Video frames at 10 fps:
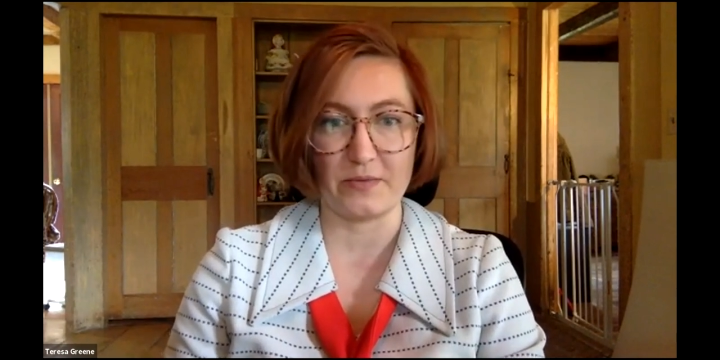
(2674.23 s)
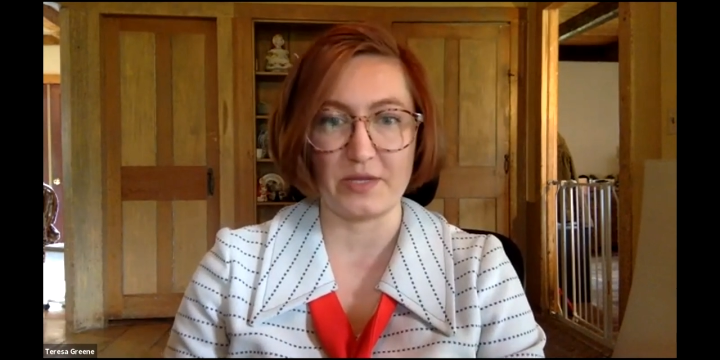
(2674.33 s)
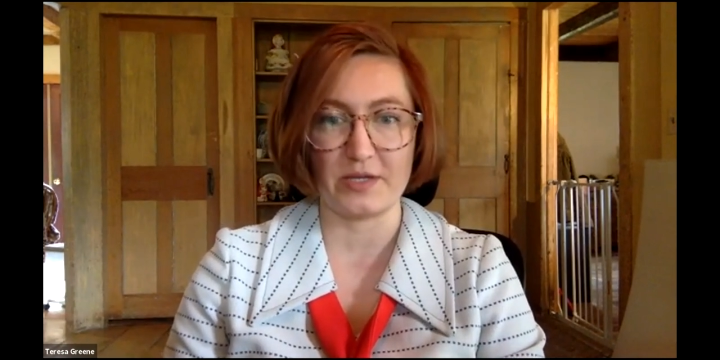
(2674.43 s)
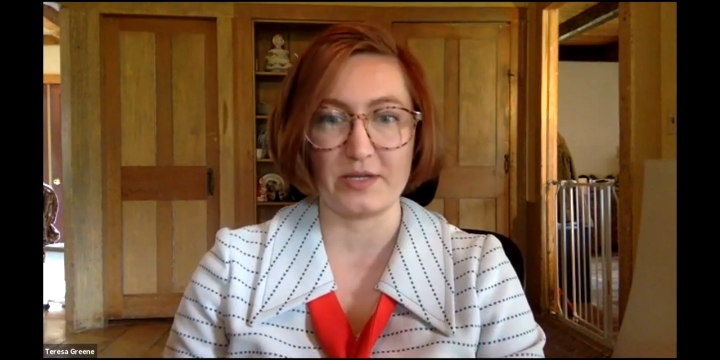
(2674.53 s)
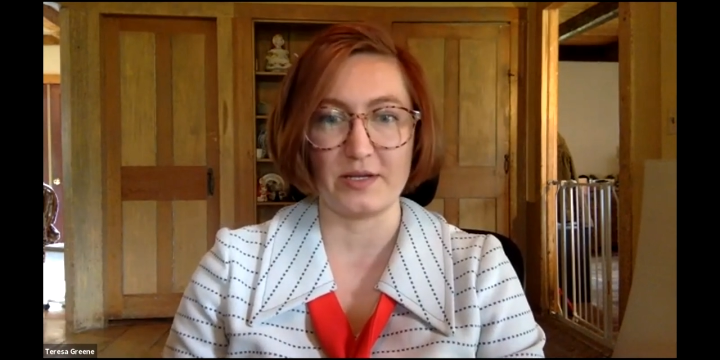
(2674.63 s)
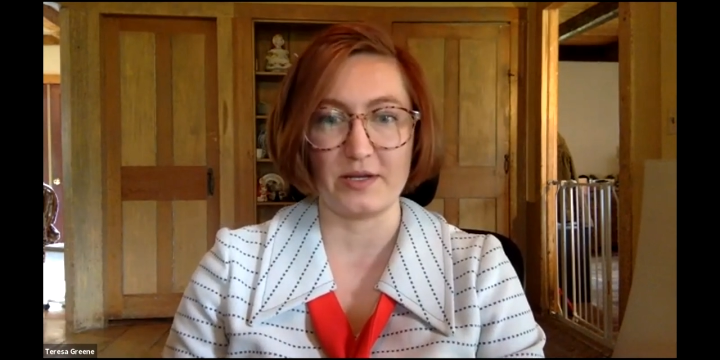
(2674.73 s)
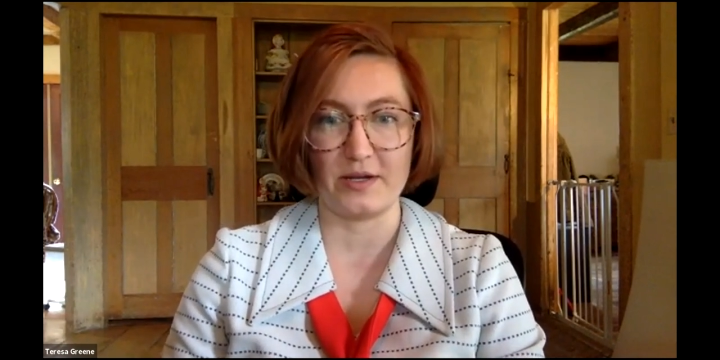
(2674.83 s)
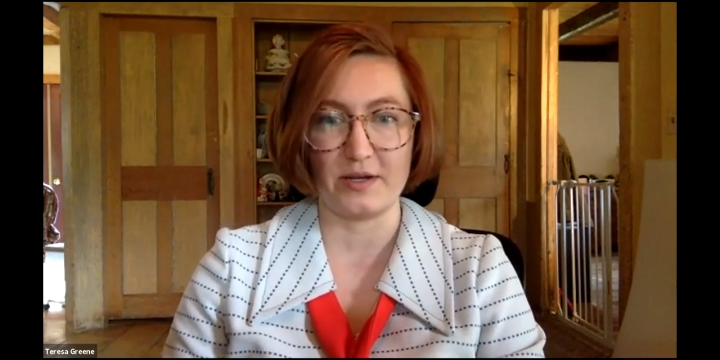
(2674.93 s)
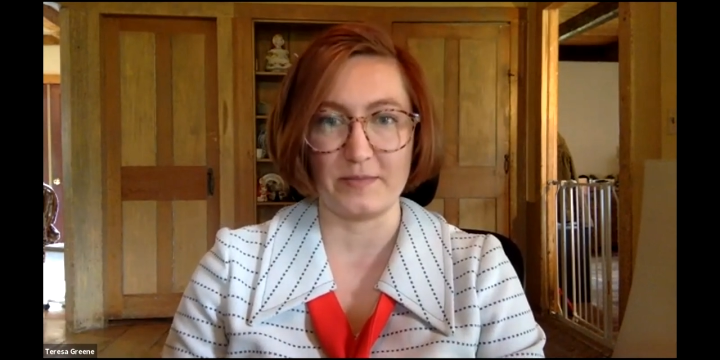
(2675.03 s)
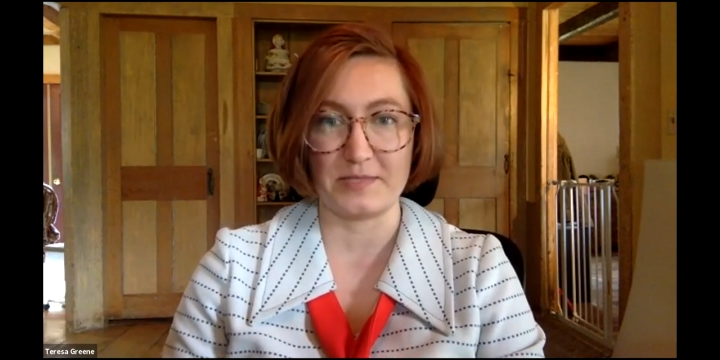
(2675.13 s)
We can
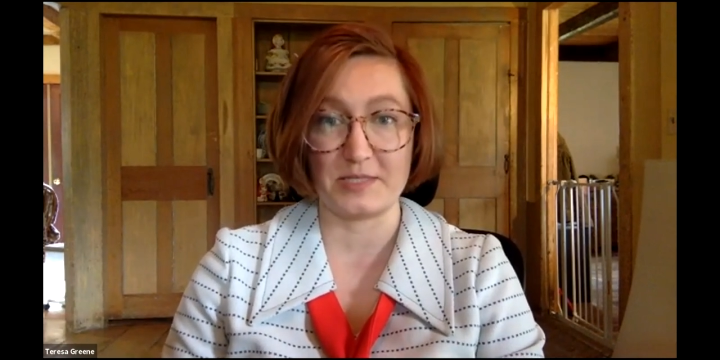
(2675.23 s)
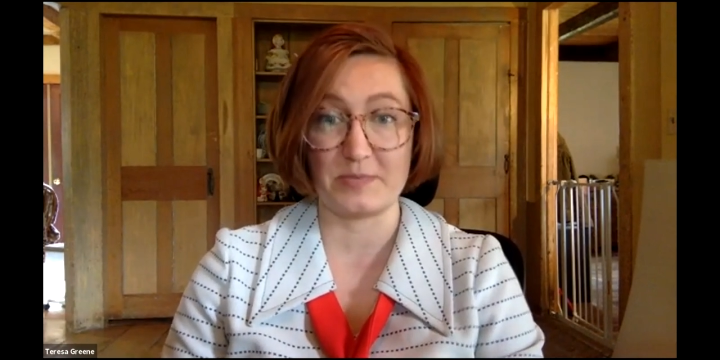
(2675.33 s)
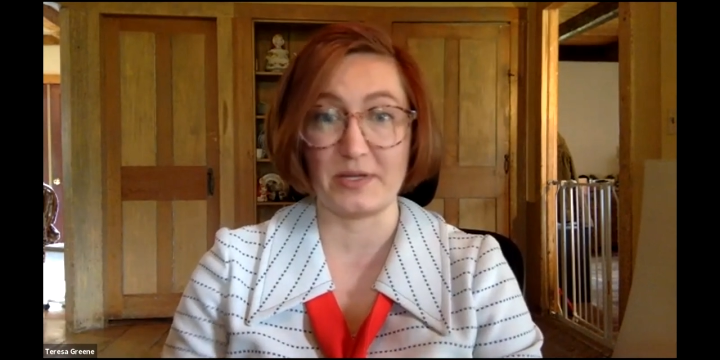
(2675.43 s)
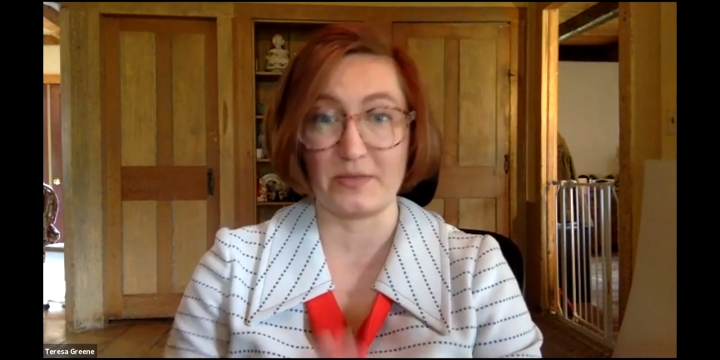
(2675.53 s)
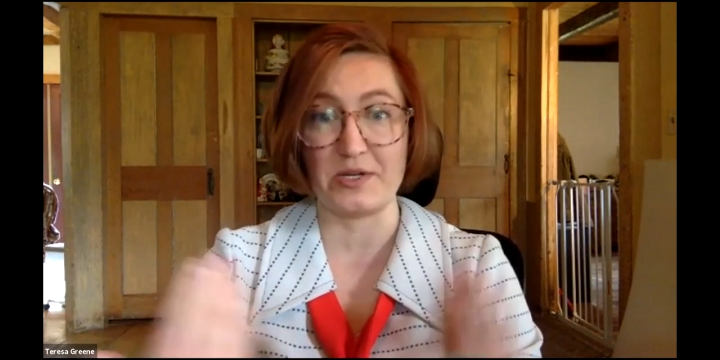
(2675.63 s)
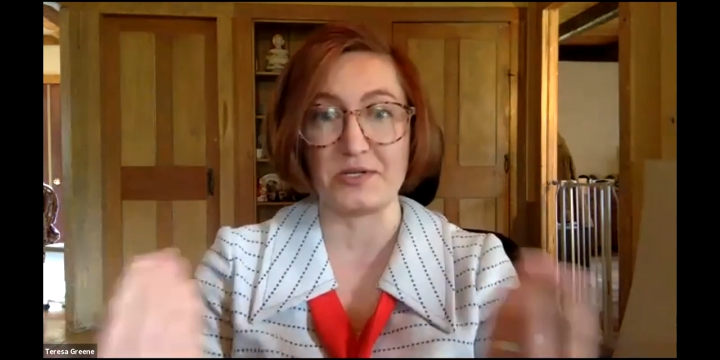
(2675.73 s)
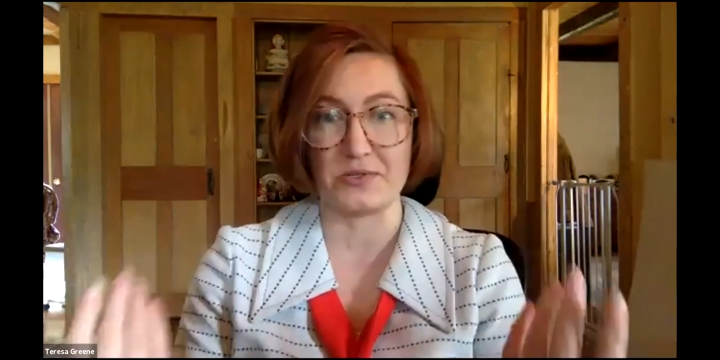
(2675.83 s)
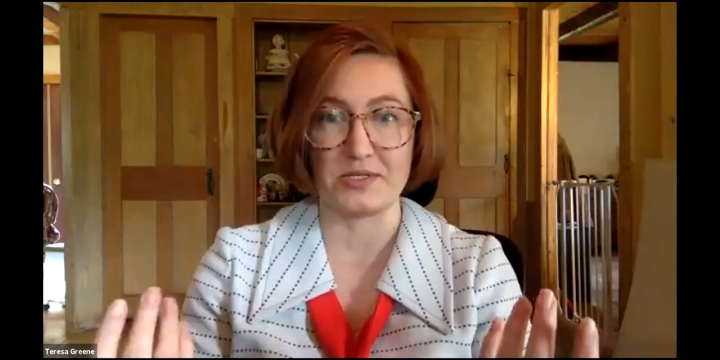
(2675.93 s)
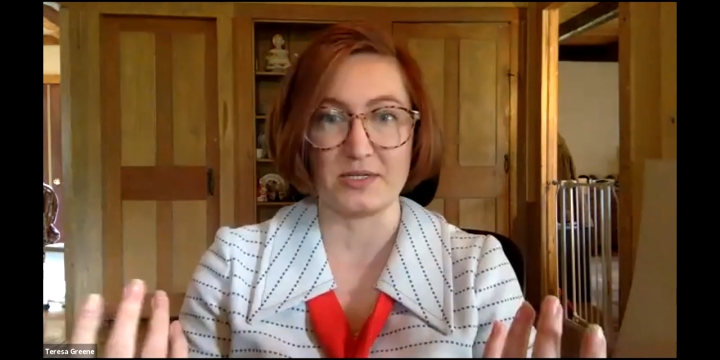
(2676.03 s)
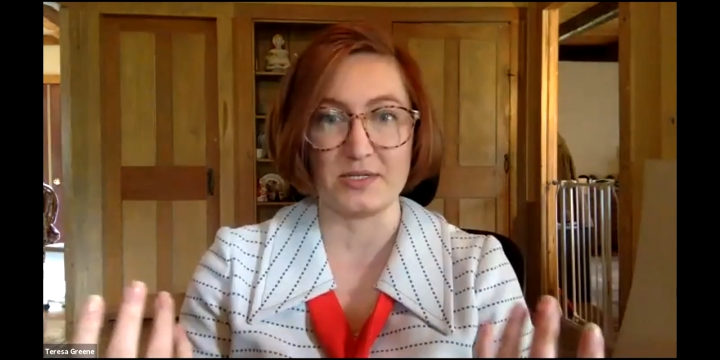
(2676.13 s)
split
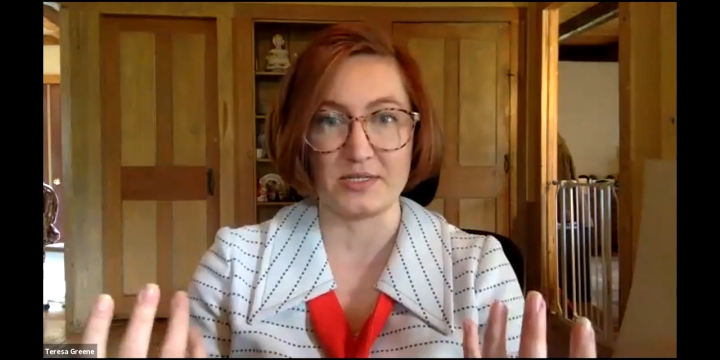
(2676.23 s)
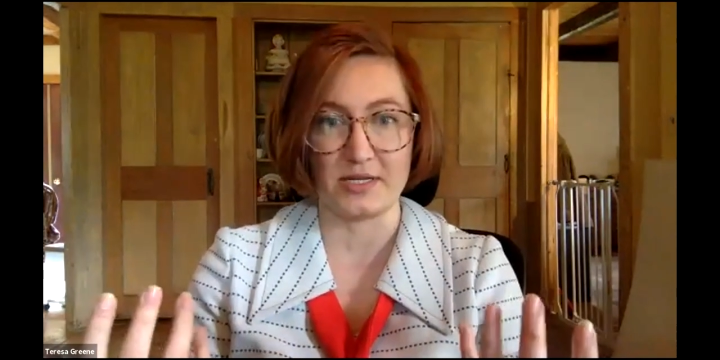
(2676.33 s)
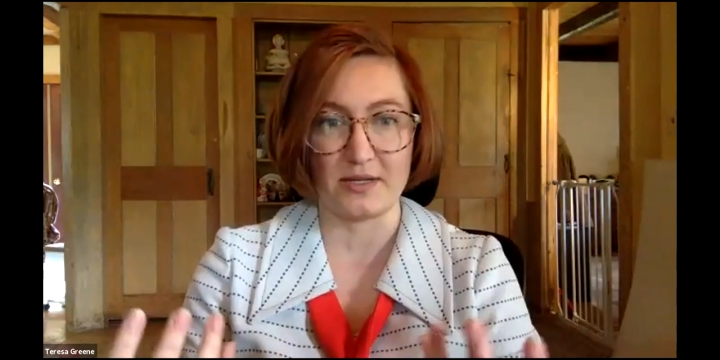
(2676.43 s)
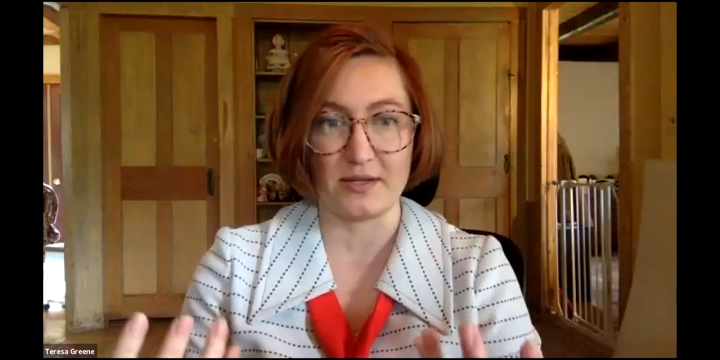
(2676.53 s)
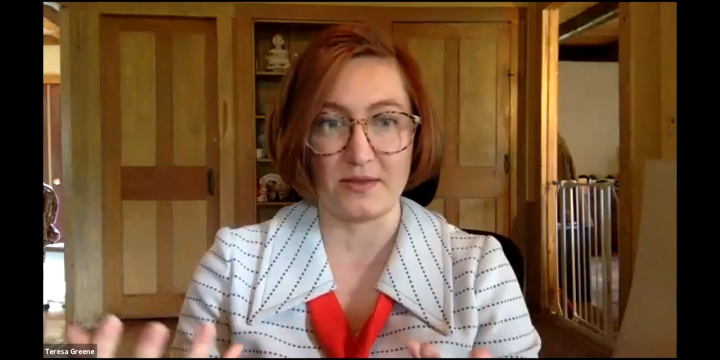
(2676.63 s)
resources and